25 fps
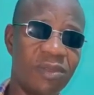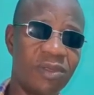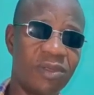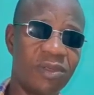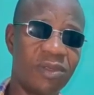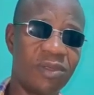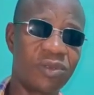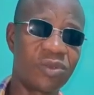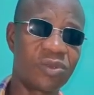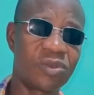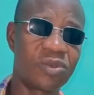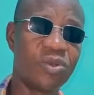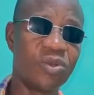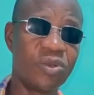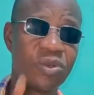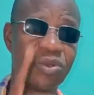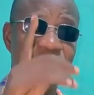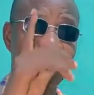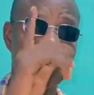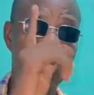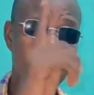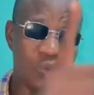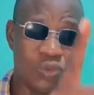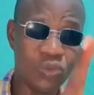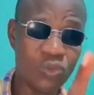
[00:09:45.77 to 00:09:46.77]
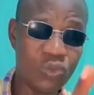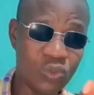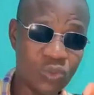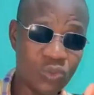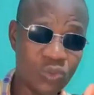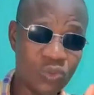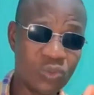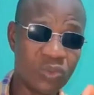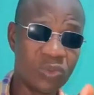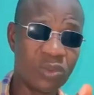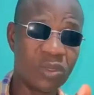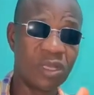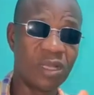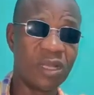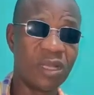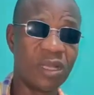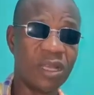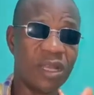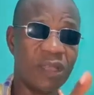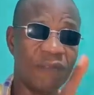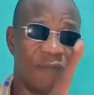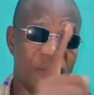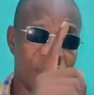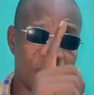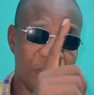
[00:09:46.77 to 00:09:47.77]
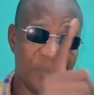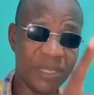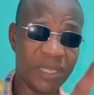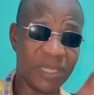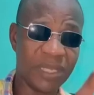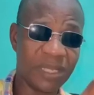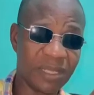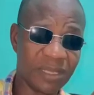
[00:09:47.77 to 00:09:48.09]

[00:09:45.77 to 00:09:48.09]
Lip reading: So you, a female,